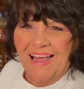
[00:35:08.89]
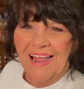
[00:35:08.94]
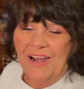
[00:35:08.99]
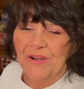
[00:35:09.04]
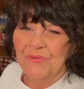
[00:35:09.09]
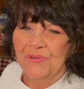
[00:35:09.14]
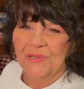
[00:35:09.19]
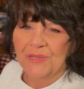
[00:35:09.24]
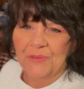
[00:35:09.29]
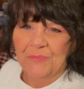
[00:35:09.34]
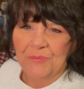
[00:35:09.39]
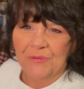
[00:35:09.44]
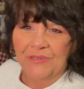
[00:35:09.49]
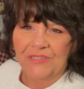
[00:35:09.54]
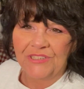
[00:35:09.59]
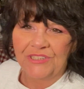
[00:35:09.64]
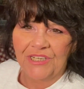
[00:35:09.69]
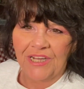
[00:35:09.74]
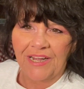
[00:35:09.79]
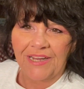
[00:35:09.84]
I really
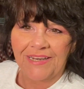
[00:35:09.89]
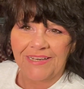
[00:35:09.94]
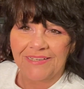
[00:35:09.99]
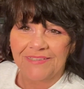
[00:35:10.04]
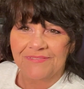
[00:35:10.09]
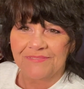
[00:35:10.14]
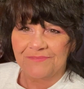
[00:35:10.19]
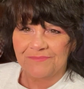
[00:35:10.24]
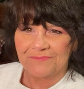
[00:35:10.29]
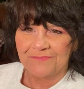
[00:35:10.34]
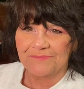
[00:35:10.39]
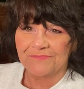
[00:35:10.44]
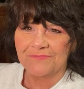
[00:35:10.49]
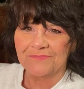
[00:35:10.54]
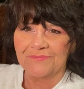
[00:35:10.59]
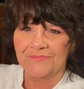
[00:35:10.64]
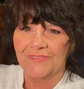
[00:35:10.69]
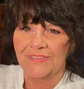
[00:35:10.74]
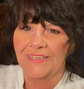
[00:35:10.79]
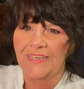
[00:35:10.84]
appreciate it.
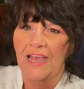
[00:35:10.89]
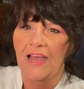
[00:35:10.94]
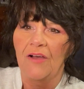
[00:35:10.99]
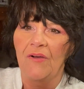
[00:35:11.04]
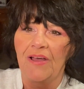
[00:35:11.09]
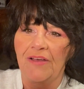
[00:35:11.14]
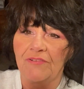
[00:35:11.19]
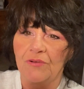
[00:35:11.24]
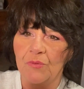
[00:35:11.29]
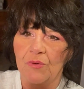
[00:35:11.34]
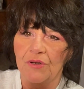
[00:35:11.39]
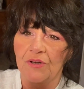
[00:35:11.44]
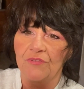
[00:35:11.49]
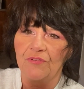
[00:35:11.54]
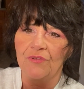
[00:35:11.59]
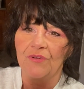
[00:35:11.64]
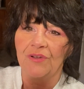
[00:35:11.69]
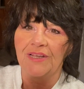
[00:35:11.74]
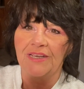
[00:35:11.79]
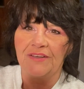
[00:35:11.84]
Y'all have a
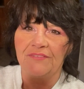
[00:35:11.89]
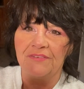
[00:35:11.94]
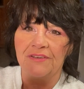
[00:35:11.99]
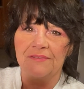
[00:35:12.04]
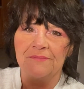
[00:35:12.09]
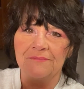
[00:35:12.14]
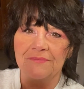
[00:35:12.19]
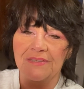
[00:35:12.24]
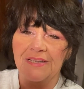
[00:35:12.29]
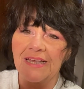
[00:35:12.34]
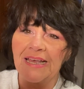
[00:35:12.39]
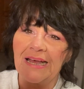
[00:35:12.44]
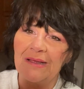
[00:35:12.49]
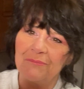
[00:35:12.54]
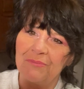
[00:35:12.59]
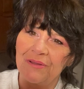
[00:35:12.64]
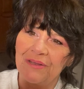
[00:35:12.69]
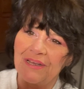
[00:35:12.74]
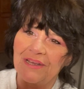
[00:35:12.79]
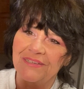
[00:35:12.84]
wonderful evening.
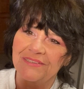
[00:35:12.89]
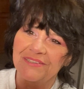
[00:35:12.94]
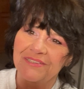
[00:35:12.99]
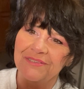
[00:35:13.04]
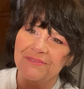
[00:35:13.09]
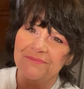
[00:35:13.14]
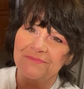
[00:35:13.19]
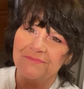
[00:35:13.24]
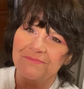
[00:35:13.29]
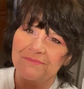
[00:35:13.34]
God bless.